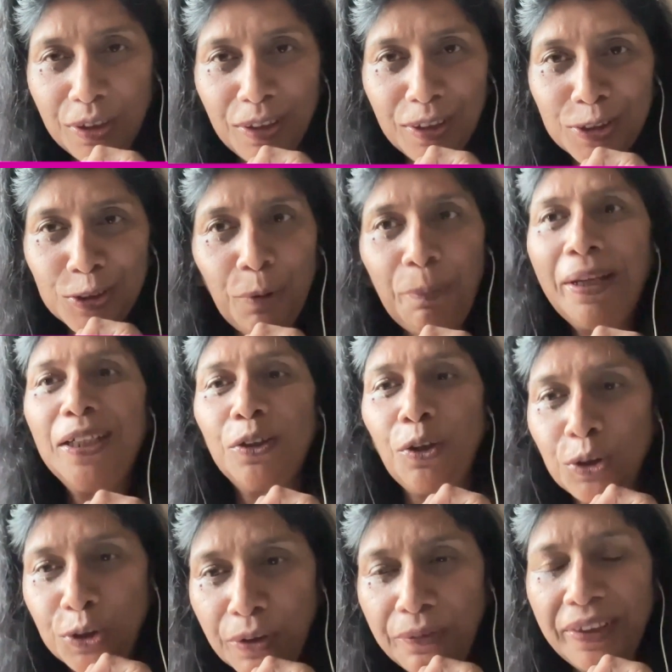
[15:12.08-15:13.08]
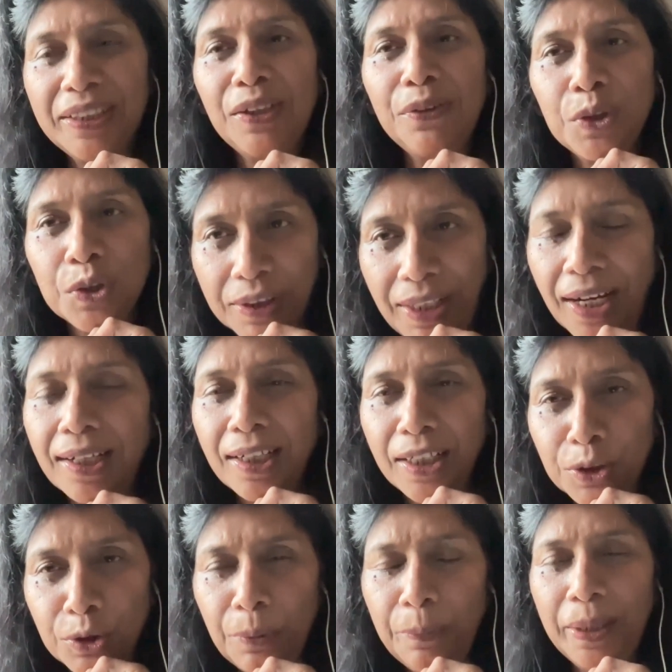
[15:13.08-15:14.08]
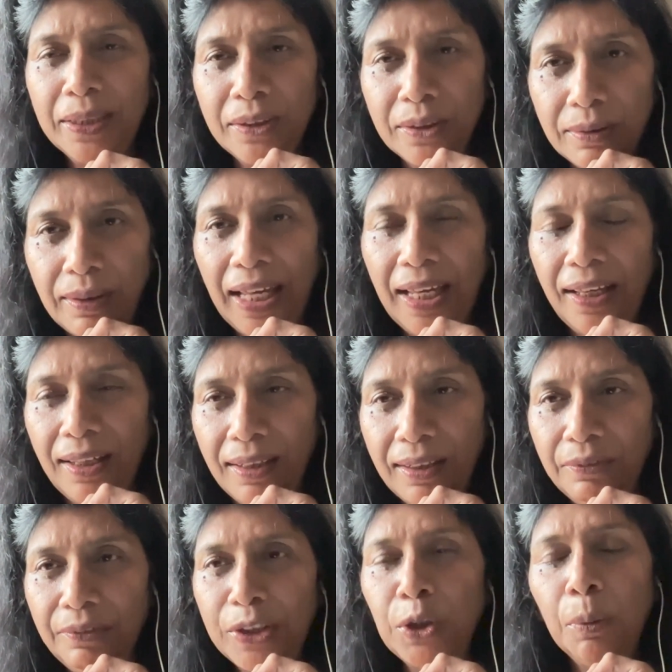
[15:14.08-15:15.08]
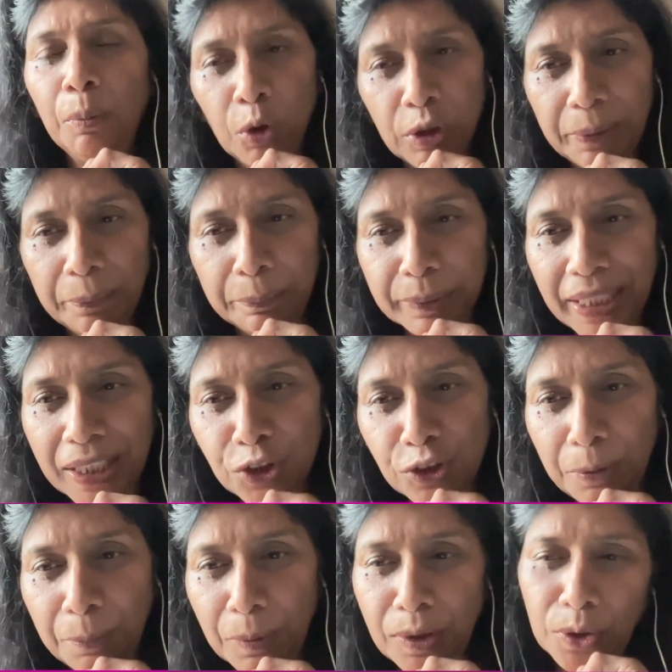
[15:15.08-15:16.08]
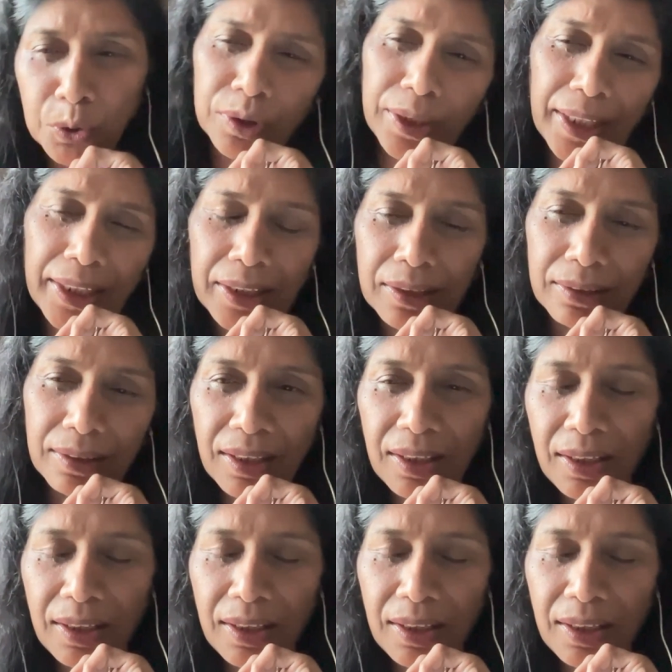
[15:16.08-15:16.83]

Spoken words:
So my daughter, when she was younger, when you're more impressionable, you think